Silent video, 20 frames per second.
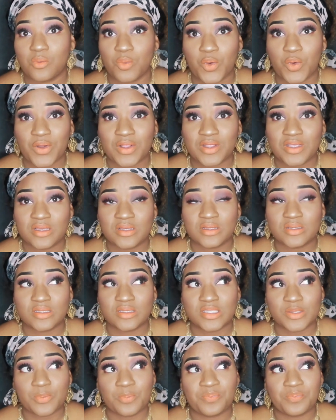the
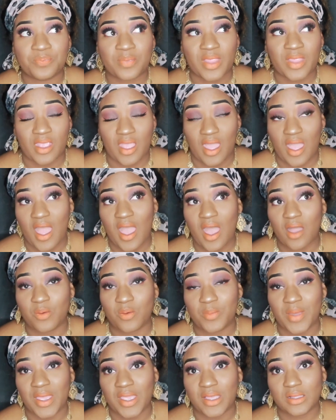mornings,
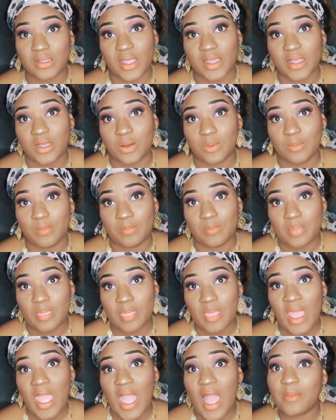I'll make like um
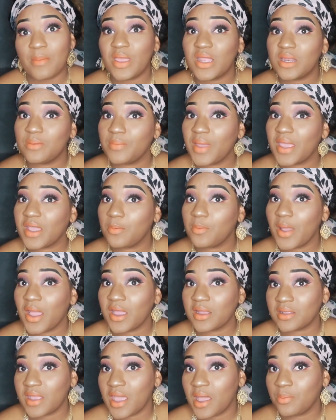I made a mango
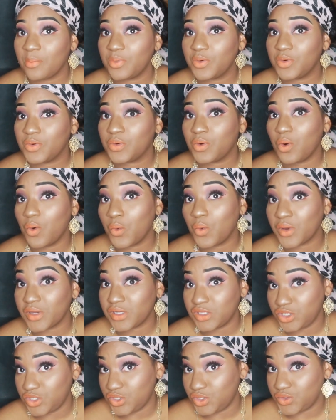pineapple
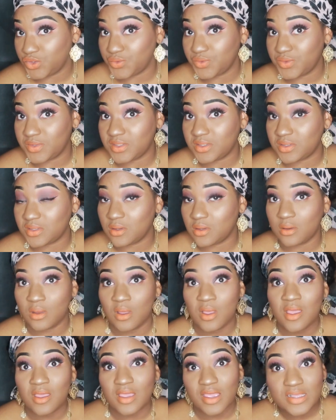orange juice.
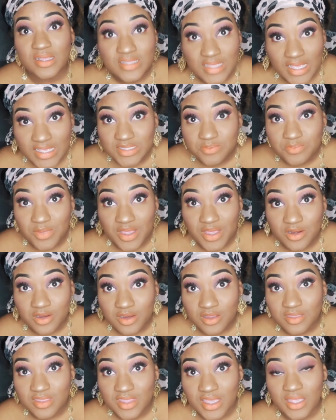It tastes
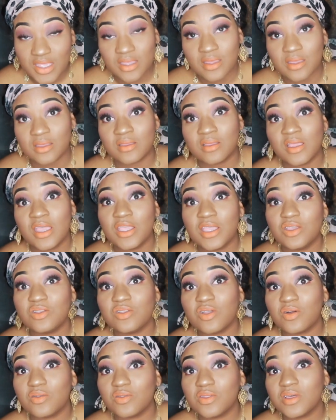better than,
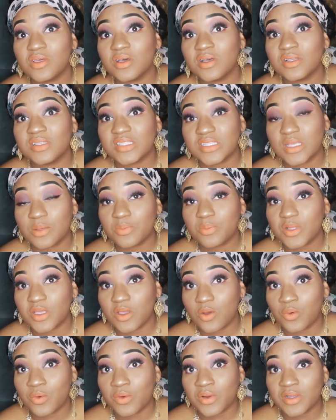you know, the
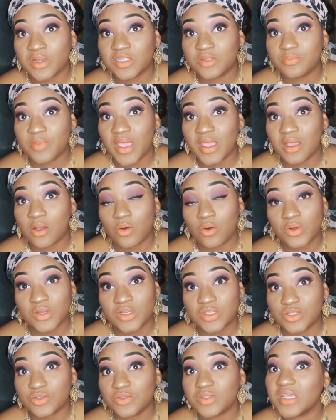Simply Orange mango
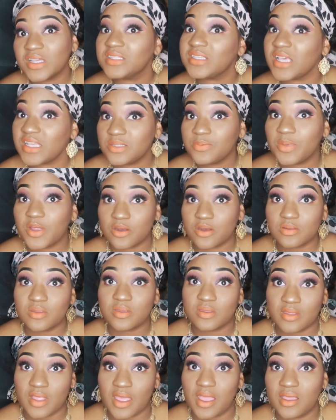orange juice. It tastes better
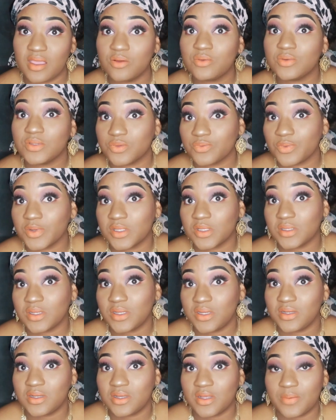than that. It was really
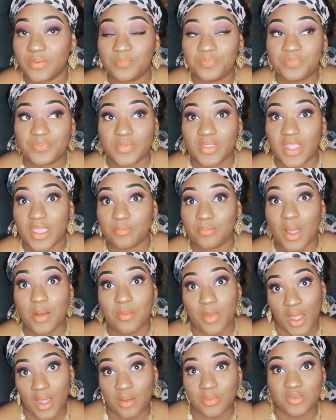good. Like
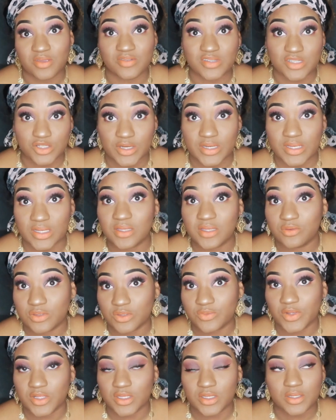my mom even drank it. It
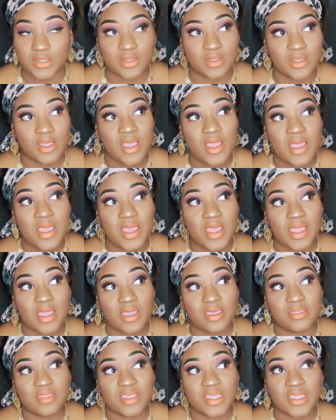was really good.
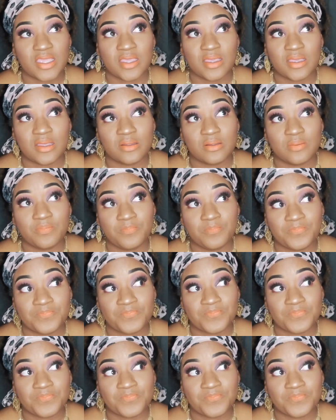And then